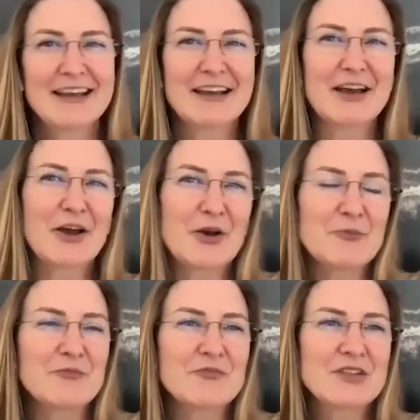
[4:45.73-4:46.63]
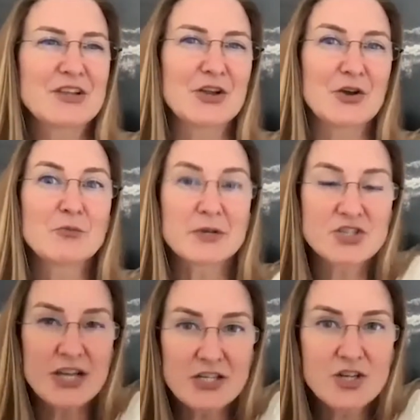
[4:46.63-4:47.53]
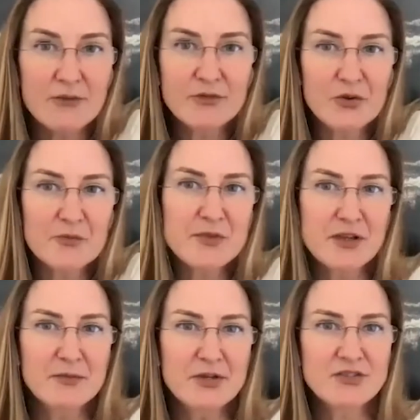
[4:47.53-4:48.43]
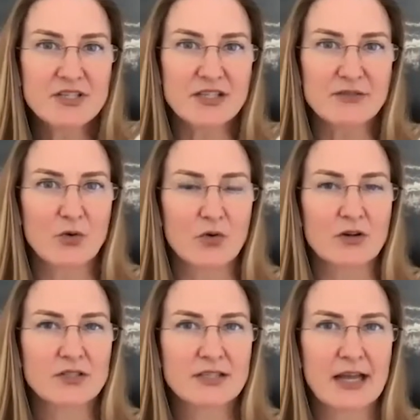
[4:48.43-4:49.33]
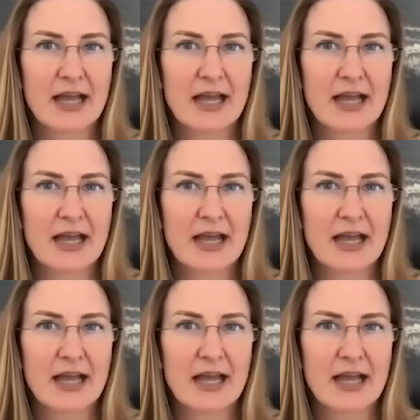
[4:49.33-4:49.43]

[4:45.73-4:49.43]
But change comes from the community, of course.